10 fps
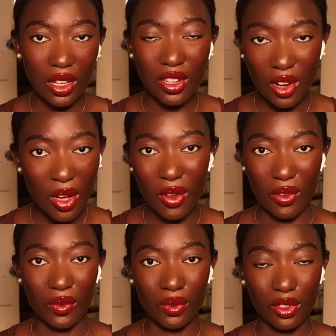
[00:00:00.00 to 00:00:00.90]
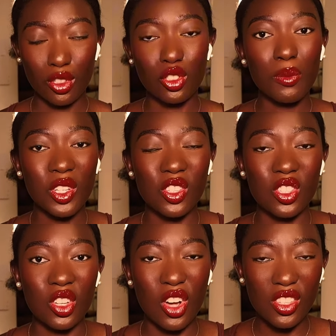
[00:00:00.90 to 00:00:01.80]
No, you should be
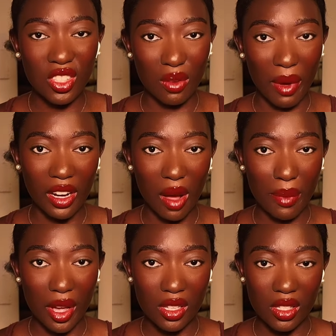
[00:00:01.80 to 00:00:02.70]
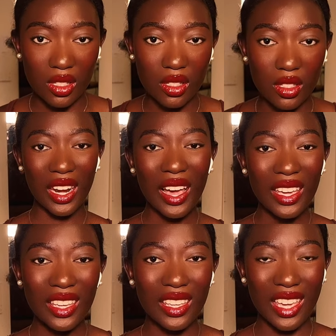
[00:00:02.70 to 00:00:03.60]
disgusted by that person.
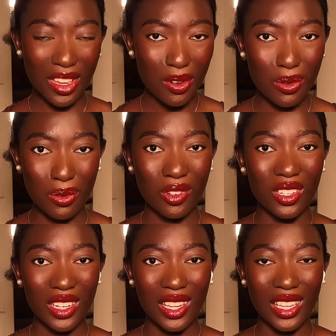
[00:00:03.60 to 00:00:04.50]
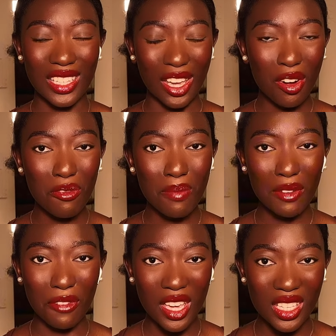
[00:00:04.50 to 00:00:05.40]
Like, ew, get off my
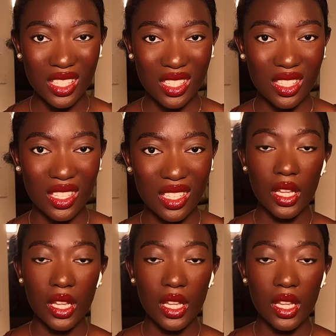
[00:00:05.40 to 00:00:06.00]
face.